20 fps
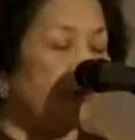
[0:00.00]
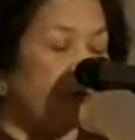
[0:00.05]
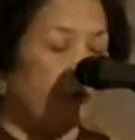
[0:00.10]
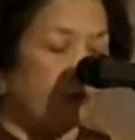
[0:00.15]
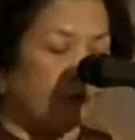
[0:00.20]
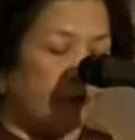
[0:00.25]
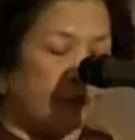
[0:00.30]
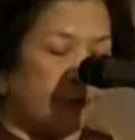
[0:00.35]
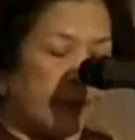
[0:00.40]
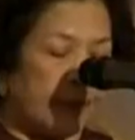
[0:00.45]

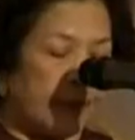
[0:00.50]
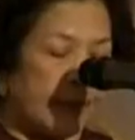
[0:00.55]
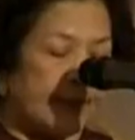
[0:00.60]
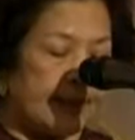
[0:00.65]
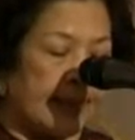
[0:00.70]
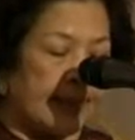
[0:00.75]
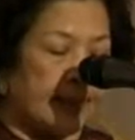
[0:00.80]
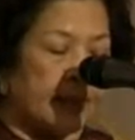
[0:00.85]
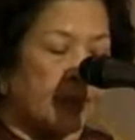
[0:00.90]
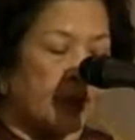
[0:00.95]
2. A
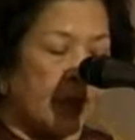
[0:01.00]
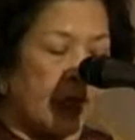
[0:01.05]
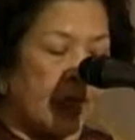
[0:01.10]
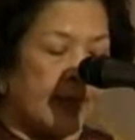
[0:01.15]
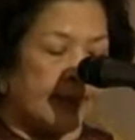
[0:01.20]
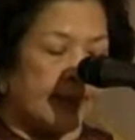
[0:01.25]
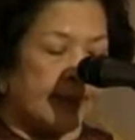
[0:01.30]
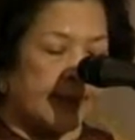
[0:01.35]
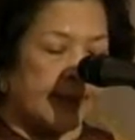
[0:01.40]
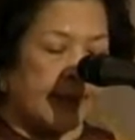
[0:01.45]
Second
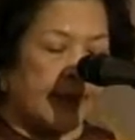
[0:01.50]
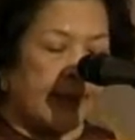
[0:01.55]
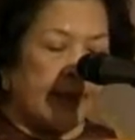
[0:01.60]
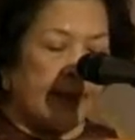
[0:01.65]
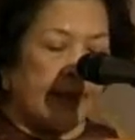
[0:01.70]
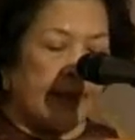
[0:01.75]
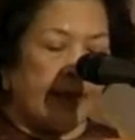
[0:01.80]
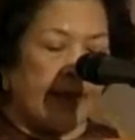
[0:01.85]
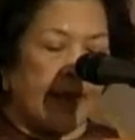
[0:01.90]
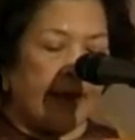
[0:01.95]

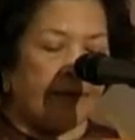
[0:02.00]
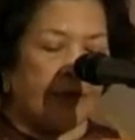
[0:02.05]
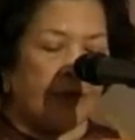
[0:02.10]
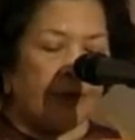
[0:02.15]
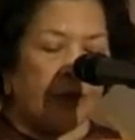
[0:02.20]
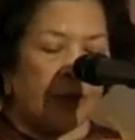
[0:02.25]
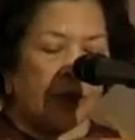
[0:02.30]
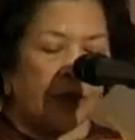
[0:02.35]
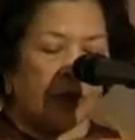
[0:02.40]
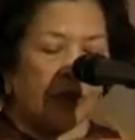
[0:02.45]
Chance, Life
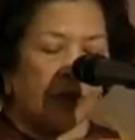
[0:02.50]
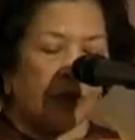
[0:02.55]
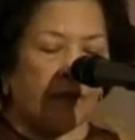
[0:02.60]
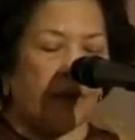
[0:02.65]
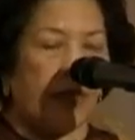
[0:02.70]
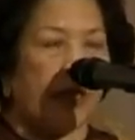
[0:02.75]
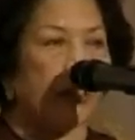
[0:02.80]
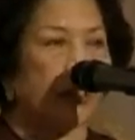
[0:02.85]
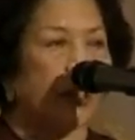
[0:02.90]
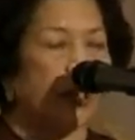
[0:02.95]
and Mission
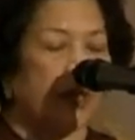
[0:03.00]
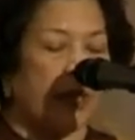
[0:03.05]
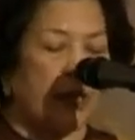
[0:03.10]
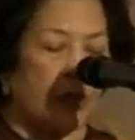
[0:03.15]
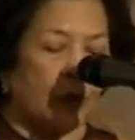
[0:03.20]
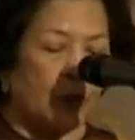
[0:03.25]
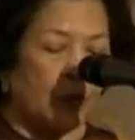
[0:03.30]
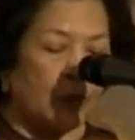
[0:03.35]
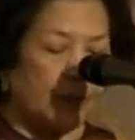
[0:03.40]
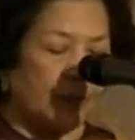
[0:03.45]
of Arshad
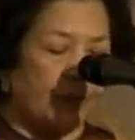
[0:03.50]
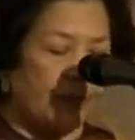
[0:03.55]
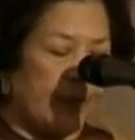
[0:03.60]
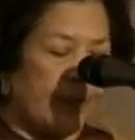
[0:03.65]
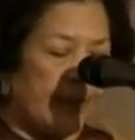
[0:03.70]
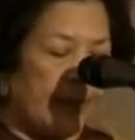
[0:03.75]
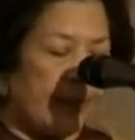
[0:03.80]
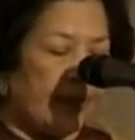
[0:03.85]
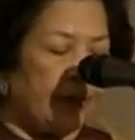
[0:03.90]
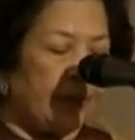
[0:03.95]
Ayub,
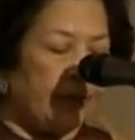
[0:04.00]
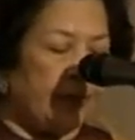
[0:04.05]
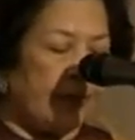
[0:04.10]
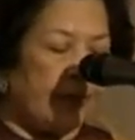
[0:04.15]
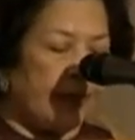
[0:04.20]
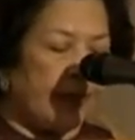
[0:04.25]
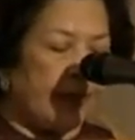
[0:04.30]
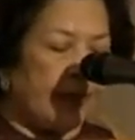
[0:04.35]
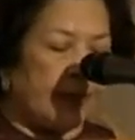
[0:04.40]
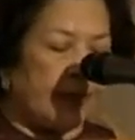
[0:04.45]
and
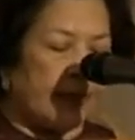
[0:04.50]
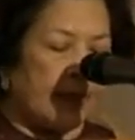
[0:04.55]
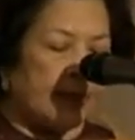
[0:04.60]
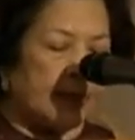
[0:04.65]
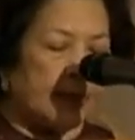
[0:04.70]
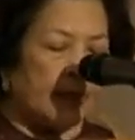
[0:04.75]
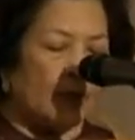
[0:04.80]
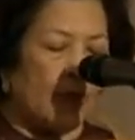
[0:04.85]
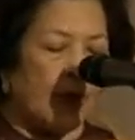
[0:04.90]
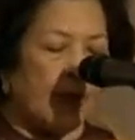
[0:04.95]
3.
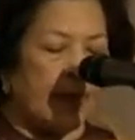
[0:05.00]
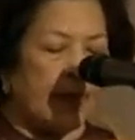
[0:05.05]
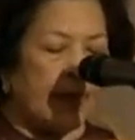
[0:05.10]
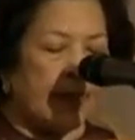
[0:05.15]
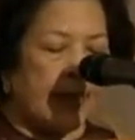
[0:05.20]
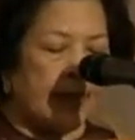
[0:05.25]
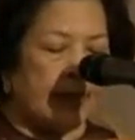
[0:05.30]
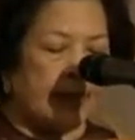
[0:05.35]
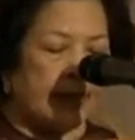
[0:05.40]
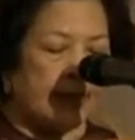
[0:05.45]
Raja Muhammad
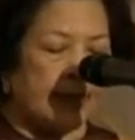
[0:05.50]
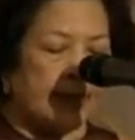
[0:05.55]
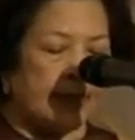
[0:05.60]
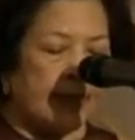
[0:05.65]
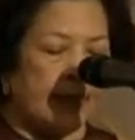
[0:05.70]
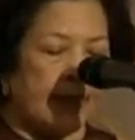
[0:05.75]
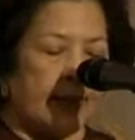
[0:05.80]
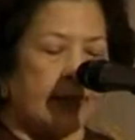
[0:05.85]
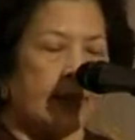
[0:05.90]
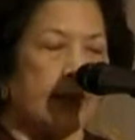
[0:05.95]

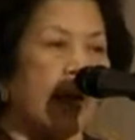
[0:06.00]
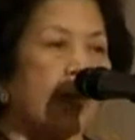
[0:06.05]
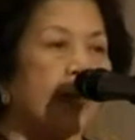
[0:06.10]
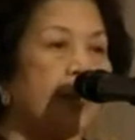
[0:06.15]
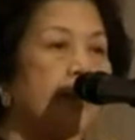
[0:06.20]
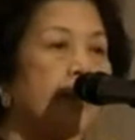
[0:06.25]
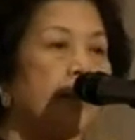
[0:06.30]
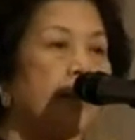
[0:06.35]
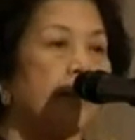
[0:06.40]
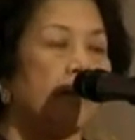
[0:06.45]
alias, the
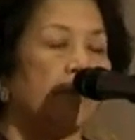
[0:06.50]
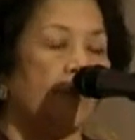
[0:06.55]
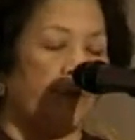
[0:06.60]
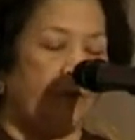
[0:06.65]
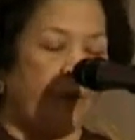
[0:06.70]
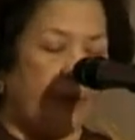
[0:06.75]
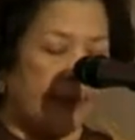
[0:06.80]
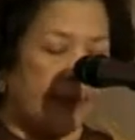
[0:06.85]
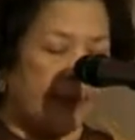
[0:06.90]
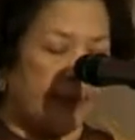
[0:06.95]
architect of
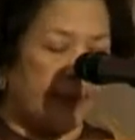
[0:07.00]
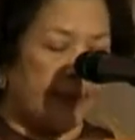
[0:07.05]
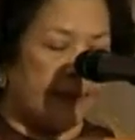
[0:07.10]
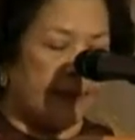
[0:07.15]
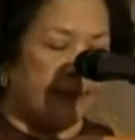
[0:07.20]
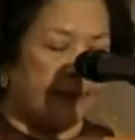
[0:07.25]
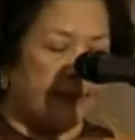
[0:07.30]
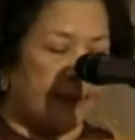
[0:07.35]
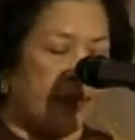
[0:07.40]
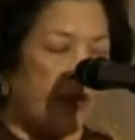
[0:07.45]

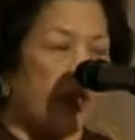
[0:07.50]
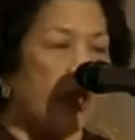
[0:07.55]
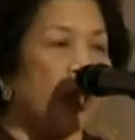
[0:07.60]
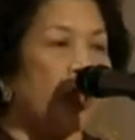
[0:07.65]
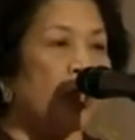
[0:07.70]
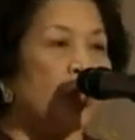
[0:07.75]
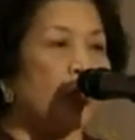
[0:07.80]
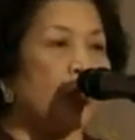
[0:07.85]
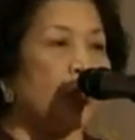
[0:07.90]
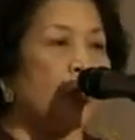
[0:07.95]
Felda.
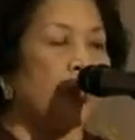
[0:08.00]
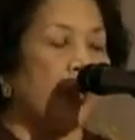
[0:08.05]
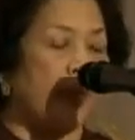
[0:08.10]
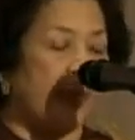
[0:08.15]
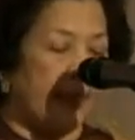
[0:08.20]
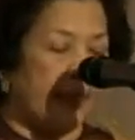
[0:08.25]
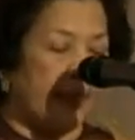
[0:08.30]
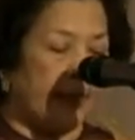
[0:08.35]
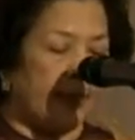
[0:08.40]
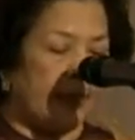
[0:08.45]

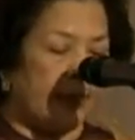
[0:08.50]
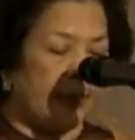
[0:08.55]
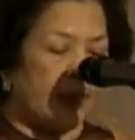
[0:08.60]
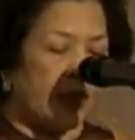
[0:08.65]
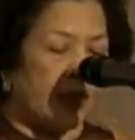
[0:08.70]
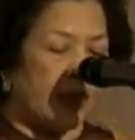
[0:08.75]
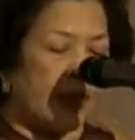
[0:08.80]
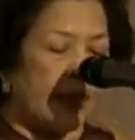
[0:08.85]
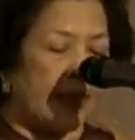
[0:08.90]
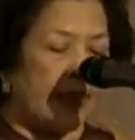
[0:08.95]
Today,
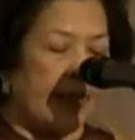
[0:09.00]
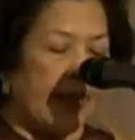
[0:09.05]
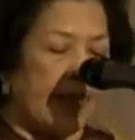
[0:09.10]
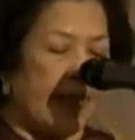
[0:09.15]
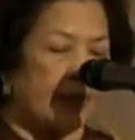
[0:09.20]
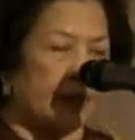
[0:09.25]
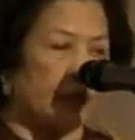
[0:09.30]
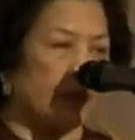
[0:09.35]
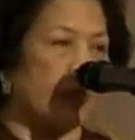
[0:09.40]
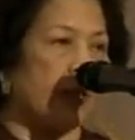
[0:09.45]
she can
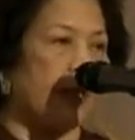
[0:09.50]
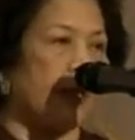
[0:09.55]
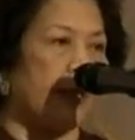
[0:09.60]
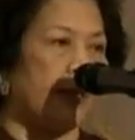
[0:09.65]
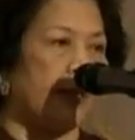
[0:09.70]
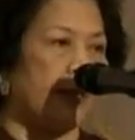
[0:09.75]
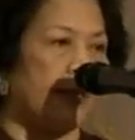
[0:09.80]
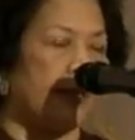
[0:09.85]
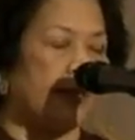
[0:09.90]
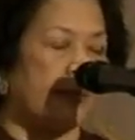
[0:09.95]
add to the
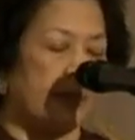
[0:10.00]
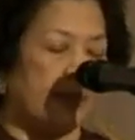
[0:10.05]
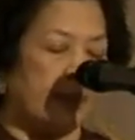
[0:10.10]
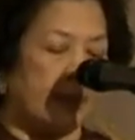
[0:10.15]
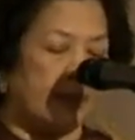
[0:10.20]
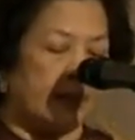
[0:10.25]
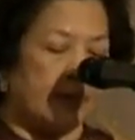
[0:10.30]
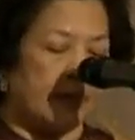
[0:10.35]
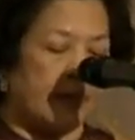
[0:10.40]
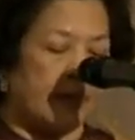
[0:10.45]

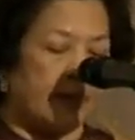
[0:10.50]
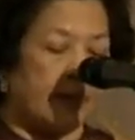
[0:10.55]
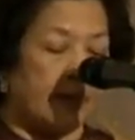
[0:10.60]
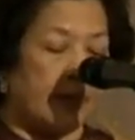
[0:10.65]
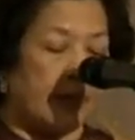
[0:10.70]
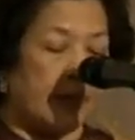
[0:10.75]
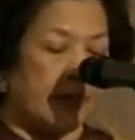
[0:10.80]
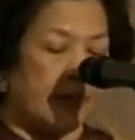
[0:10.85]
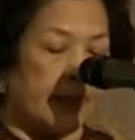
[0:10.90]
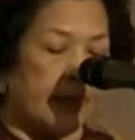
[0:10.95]
list,
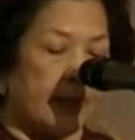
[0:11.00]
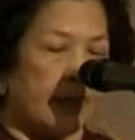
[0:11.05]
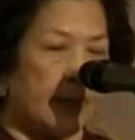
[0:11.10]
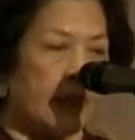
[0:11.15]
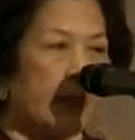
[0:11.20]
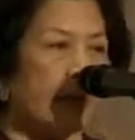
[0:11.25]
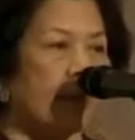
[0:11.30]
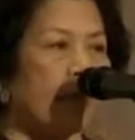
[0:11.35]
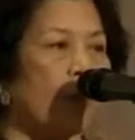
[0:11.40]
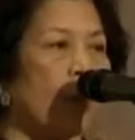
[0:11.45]

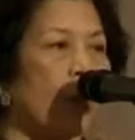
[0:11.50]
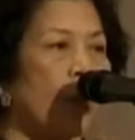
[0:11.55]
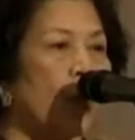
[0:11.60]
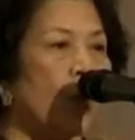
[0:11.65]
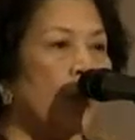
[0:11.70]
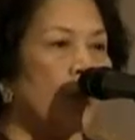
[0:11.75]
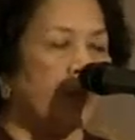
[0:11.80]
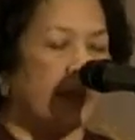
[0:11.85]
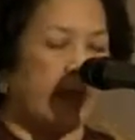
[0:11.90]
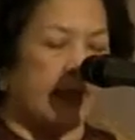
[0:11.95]
Salvamani,
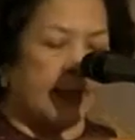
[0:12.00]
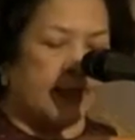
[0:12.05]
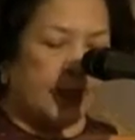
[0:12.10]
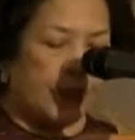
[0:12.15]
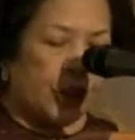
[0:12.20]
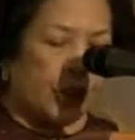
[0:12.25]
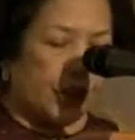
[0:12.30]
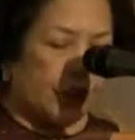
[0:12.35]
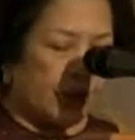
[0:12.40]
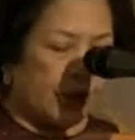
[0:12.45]
More Than a
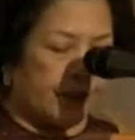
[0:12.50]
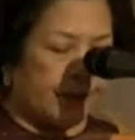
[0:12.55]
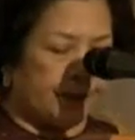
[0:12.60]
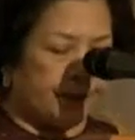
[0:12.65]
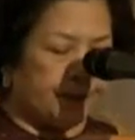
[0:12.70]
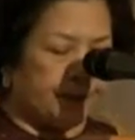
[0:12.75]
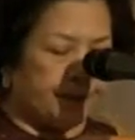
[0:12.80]
Teacher.